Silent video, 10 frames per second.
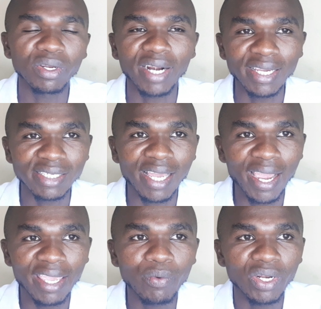ranks
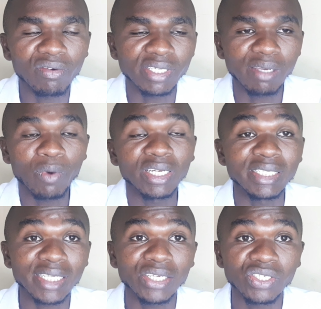high whenever someone is
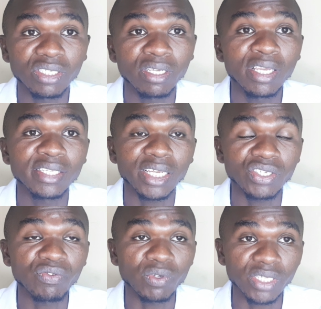
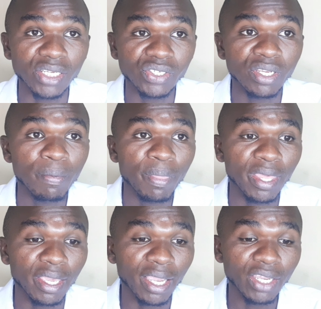searching for such
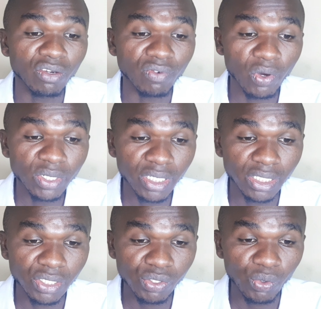a kind of
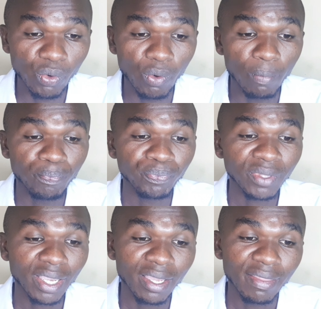content. So
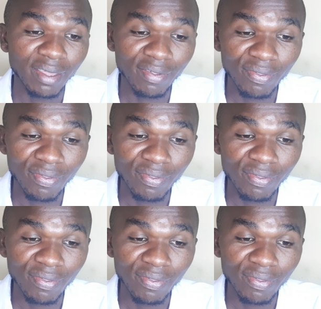the other